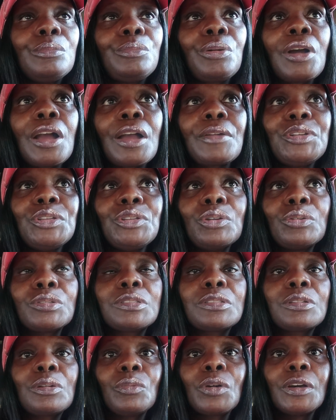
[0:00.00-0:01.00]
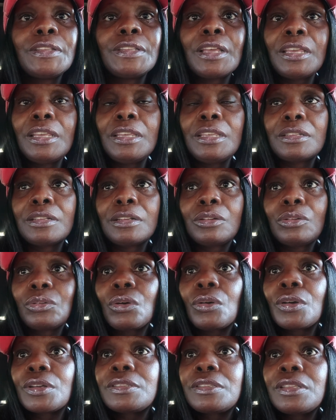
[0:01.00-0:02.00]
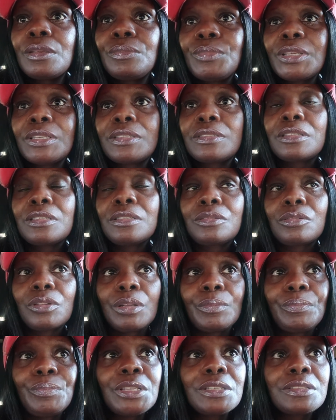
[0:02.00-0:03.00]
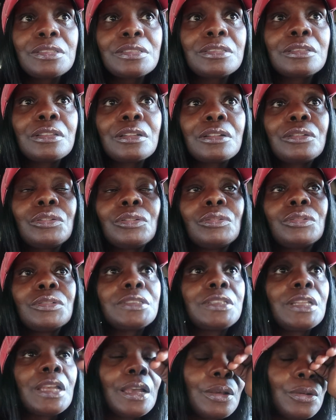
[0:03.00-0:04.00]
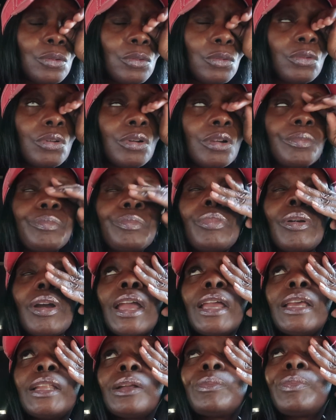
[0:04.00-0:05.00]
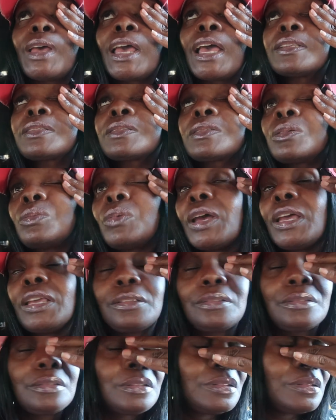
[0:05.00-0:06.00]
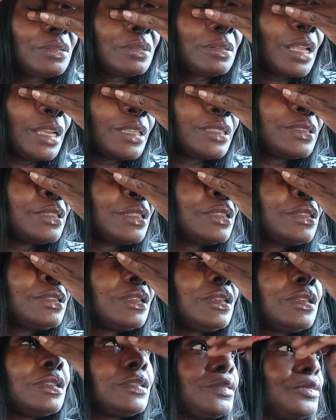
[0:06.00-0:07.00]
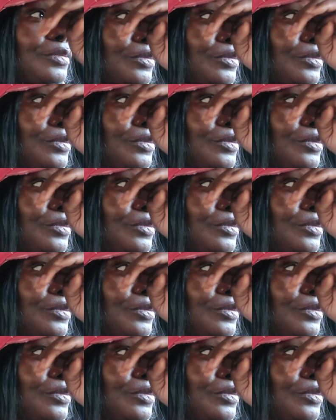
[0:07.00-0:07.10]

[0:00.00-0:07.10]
probably know someone that either lost their business or the business done closed down or probably done passed away. Like this is